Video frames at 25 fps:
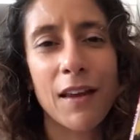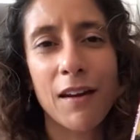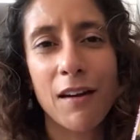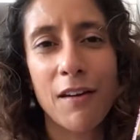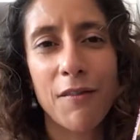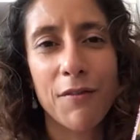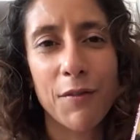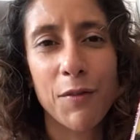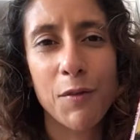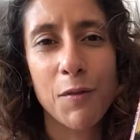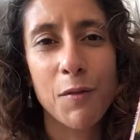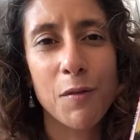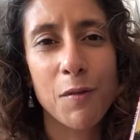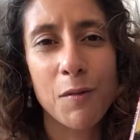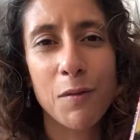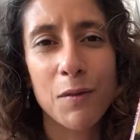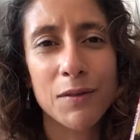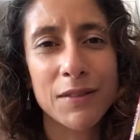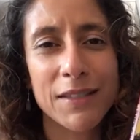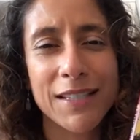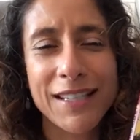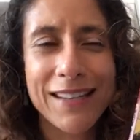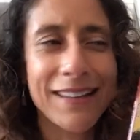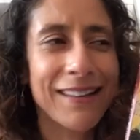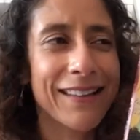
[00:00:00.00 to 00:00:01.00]
and I've thought, well,
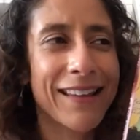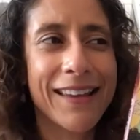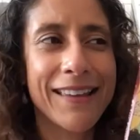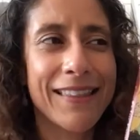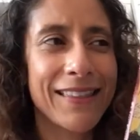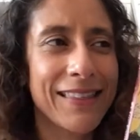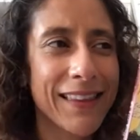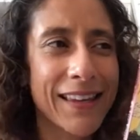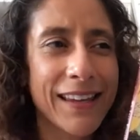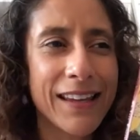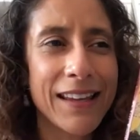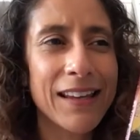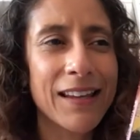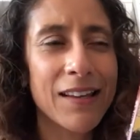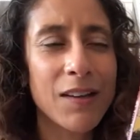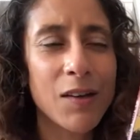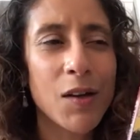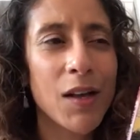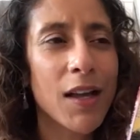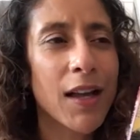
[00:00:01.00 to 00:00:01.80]
didn't they think?